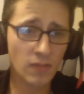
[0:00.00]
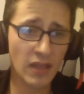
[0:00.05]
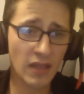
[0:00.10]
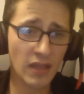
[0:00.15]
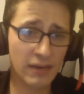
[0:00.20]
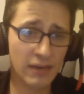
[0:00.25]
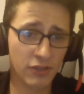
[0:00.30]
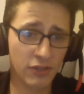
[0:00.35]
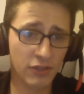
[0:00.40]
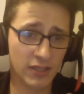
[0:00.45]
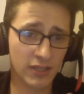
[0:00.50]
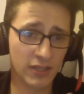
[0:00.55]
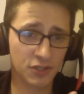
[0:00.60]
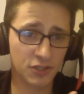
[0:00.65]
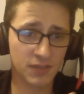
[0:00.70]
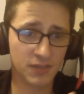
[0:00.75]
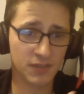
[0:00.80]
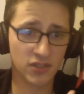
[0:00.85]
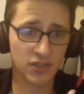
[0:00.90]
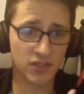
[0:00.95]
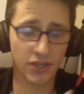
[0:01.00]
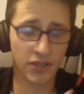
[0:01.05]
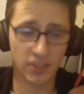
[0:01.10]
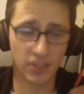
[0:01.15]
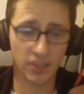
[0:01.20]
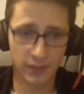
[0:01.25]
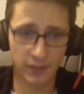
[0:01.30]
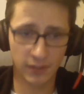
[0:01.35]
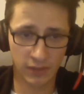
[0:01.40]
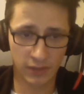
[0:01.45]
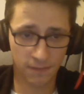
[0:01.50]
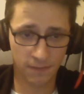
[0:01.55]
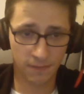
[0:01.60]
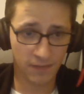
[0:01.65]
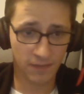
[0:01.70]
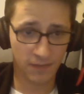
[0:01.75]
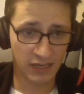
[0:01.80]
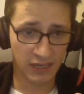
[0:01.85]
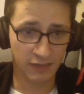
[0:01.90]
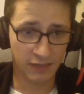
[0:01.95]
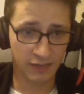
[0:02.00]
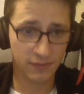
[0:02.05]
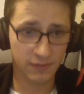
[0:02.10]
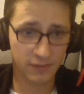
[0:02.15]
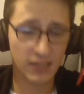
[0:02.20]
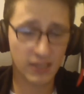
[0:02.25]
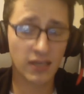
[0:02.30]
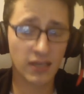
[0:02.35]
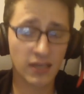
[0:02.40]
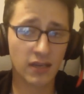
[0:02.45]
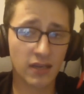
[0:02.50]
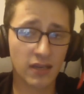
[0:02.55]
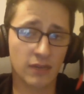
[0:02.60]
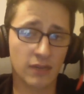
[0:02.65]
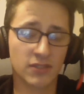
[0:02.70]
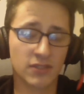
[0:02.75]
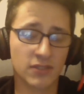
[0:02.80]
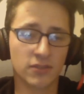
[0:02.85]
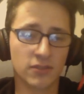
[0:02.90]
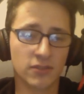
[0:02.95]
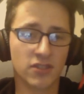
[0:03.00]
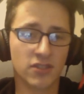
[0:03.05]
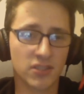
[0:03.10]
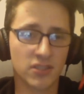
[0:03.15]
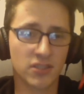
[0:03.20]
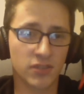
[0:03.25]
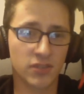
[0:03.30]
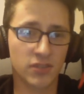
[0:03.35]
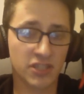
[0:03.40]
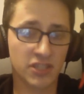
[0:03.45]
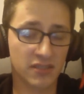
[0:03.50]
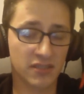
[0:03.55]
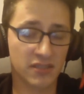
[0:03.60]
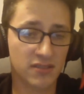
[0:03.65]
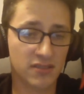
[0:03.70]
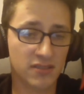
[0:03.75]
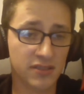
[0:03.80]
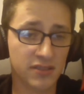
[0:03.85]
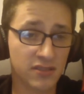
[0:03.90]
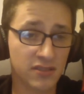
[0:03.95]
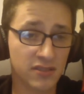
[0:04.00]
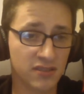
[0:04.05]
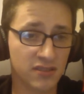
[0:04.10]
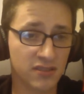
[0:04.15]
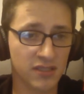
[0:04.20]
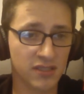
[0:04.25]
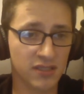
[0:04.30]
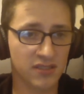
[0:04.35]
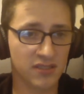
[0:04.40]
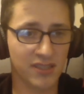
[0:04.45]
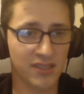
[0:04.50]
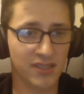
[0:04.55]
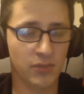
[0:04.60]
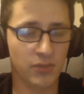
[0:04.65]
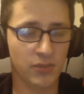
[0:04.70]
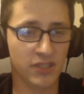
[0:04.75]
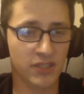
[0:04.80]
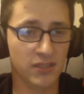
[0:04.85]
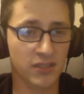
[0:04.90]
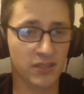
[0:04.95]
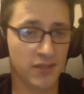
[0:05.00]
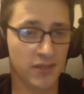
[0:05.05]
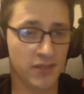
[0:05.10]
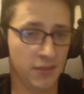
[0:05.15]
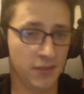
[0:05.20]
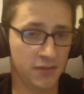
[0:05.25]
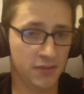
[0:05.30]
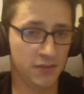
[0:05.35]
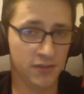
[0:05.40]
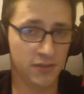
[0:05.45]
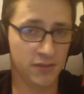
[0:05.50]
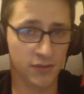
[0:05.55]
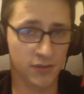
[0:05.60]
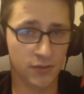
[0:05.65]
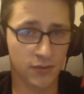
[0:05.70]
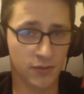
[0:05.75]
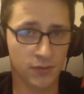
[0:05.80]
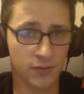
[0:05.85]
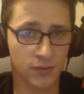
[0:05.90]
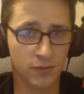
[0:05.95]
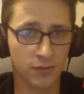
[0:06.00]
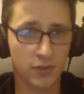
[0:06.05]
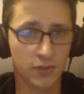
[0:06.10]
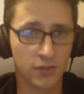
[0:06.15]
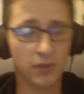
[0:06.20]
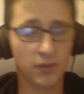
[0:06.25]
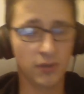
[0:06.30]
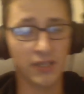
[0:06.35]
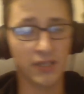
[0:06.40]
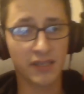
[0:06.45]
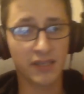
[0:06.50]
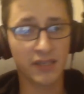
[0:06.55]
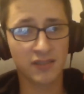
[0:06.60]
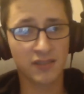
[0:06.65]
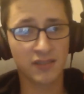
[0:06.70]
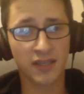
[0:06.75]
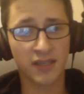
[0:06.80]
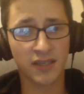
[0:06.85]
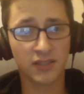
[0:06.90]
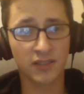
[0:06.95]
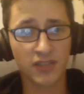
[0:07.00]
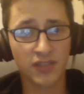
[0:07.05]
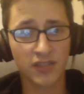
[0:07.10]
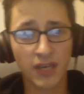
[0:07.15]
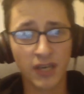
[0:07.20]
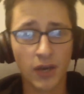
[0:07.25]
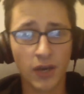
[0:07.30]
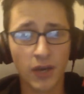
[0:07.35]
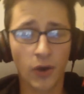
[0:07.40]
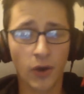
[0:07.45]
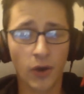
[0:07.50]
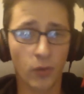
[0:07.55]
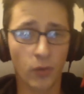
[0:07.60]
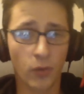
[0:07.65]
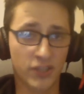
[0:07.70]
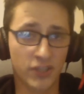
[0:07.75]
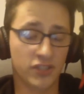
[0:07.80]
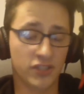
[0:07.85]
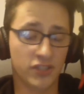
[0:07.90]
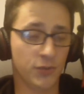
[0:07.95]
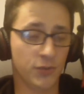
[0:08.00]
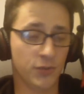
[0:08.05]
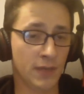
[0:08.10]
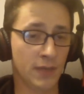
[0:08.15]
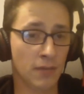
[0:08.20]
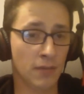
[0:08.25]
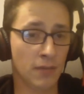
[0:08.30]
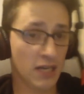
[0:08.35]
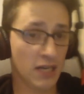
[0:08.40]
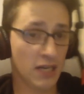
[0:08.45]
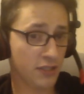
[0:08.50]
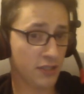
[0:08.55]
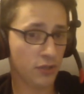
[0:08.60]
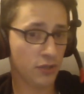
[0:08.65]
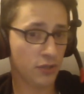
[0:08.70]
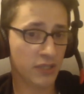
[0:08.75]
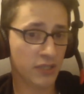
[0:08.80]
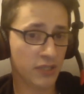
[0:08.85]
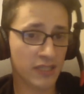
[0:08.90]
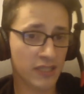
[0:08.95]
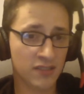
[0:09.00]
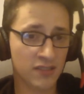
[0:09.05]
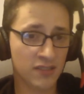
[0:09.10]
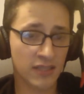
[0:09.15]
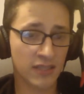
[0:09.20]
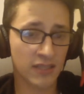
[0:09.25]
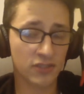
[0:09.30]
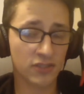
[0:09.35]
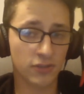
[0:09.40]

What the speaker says: And everything else should be starting up at around 5. I'm still in talks with Gen Extinct to see exactly when he and I are going to do Conan Exiles, which is going to be a modded Conan Exile.